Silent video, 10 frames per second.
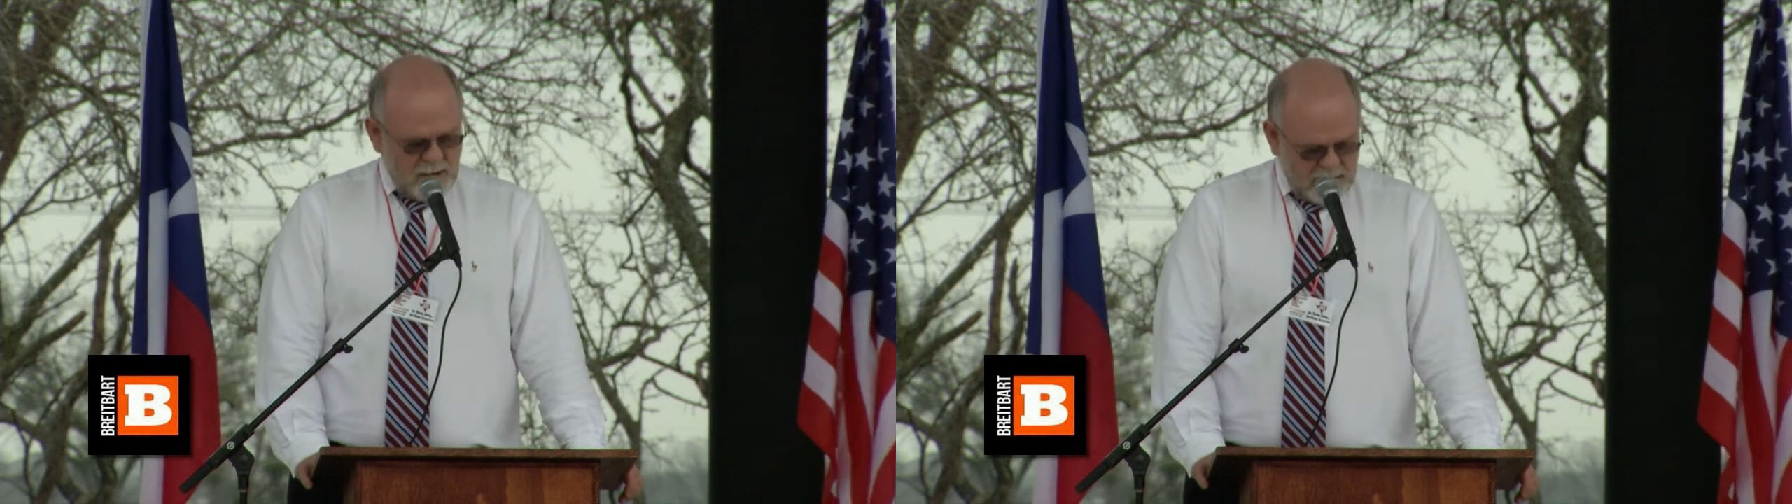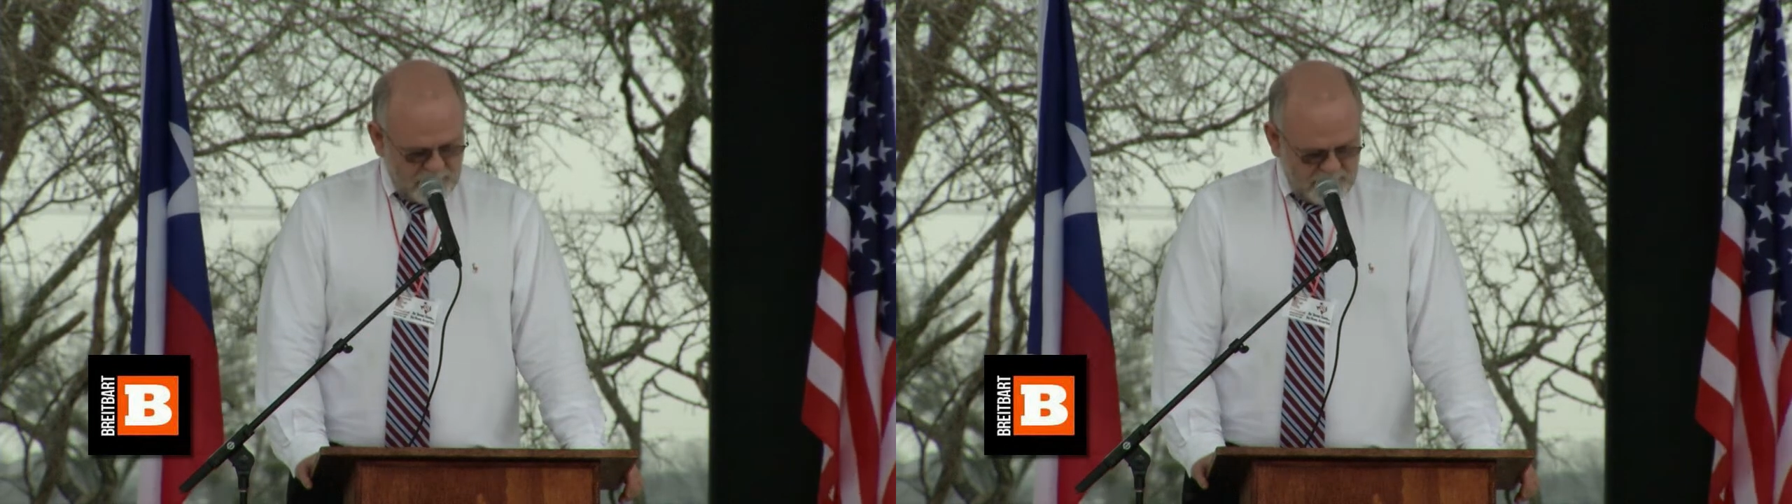
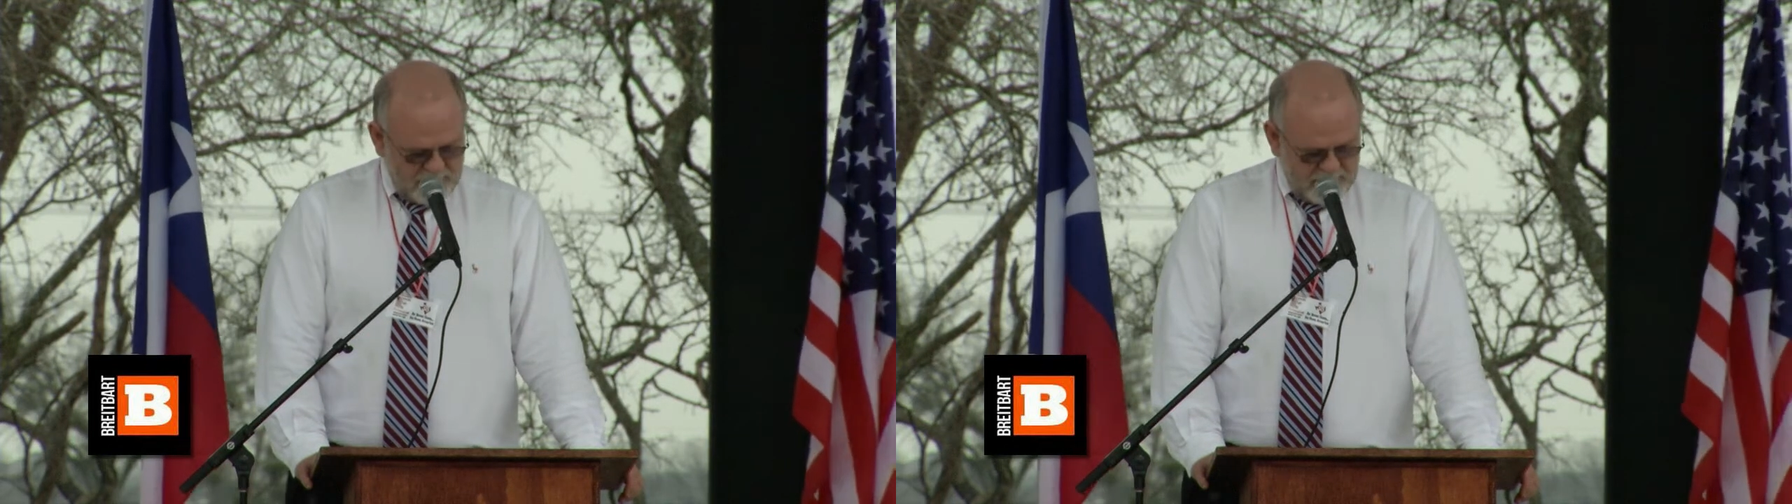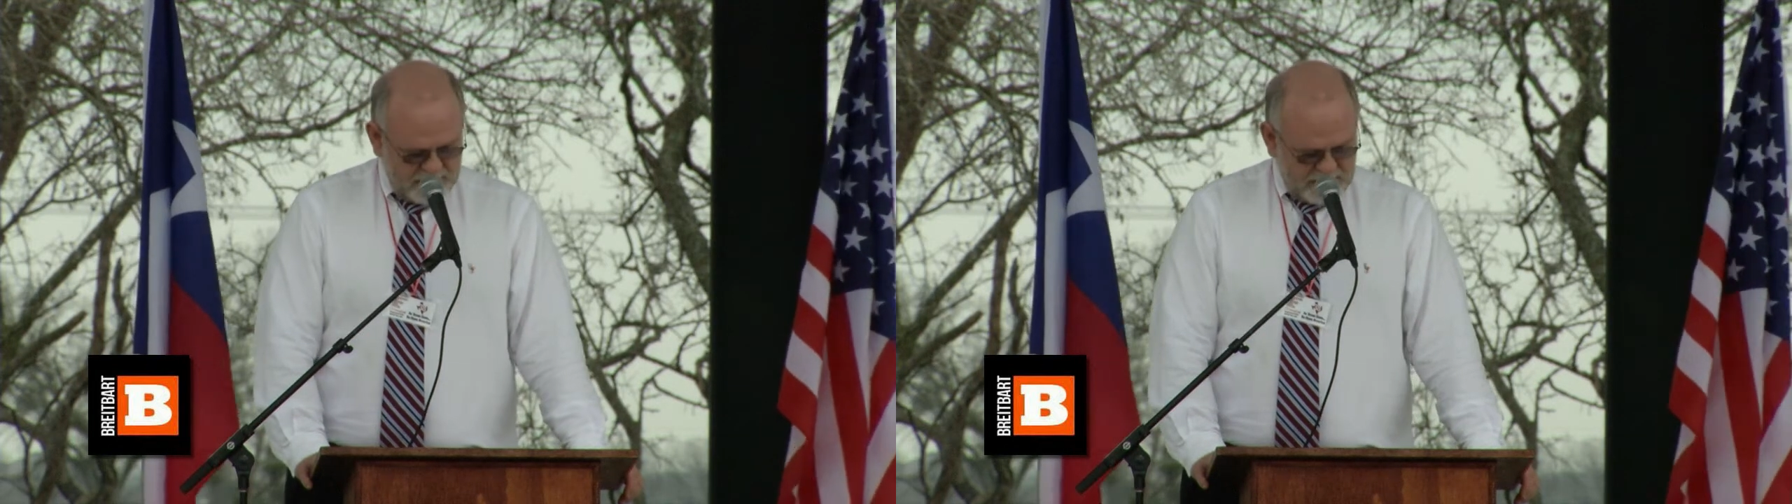I believe
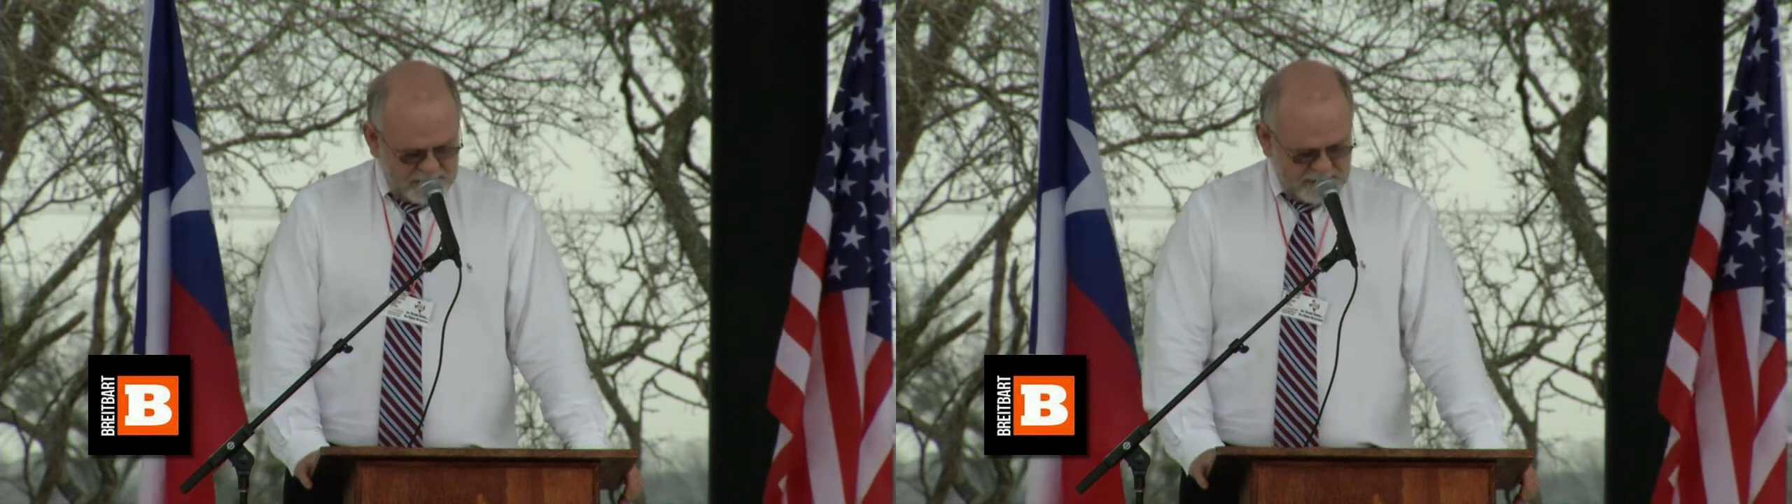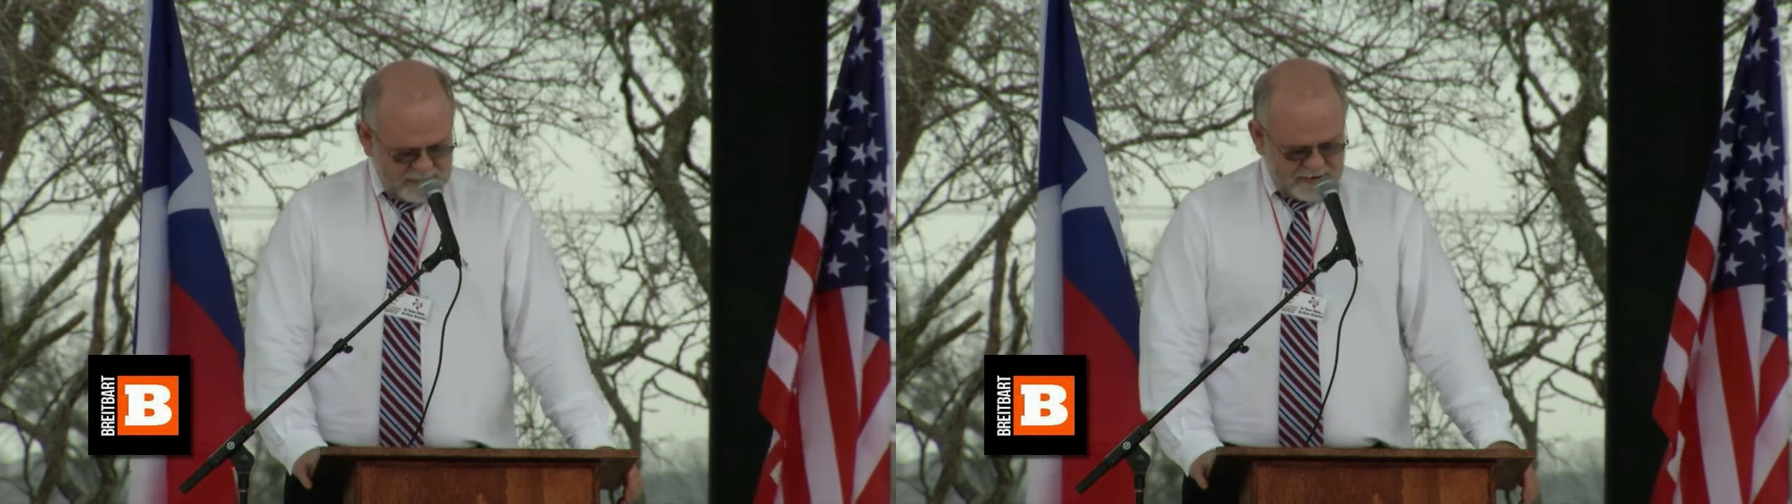that change needs